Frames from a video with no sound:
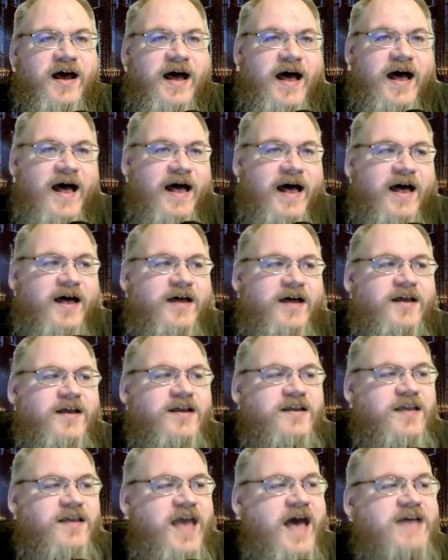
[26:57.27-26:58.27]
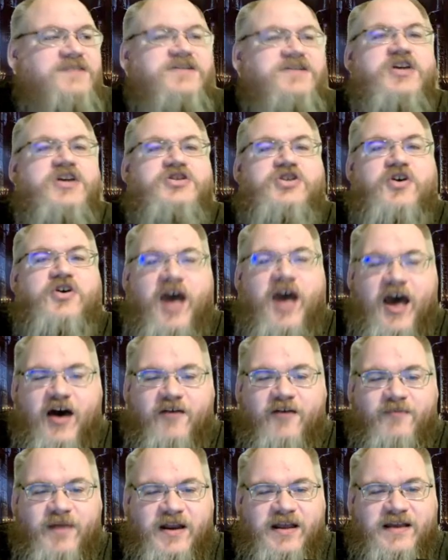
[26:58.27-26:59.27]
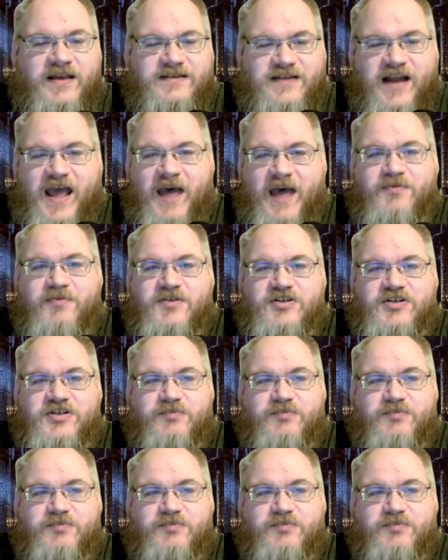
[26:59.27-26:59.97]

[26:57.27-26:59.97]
uh yes yes you have but as it happens